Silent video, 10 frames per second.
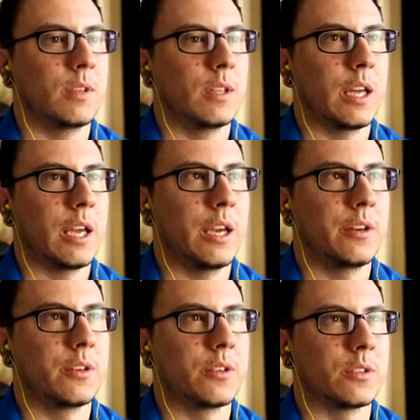The
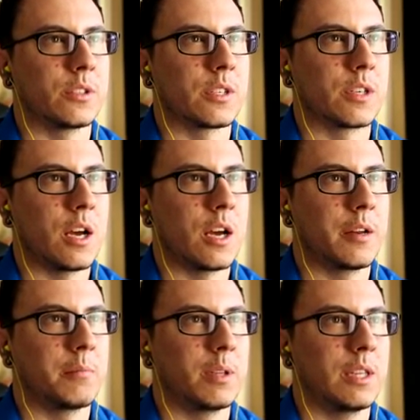handle's not
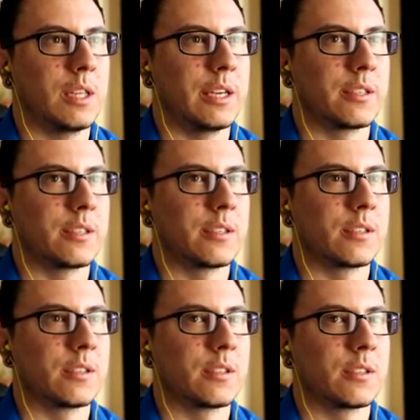in
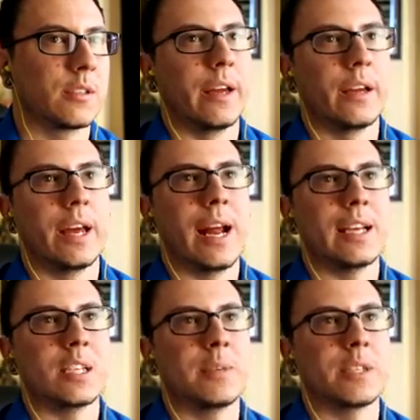place. Okay, it
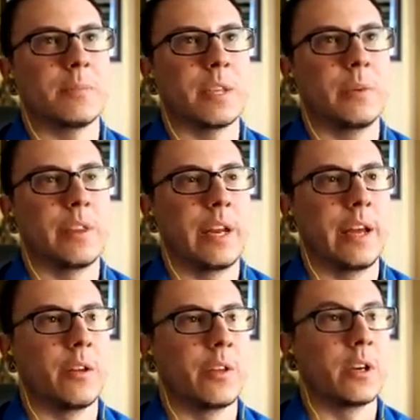has to be something with a
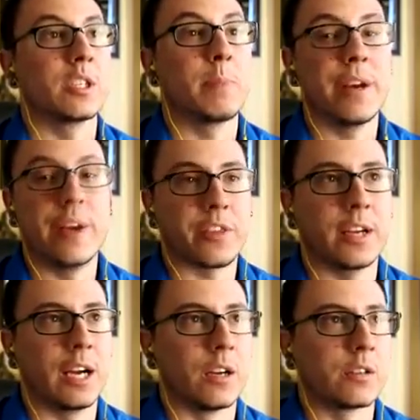nail. There's been
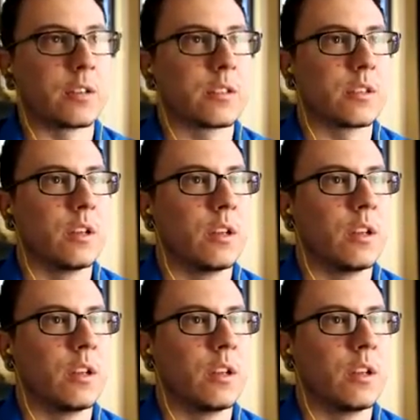nothing else.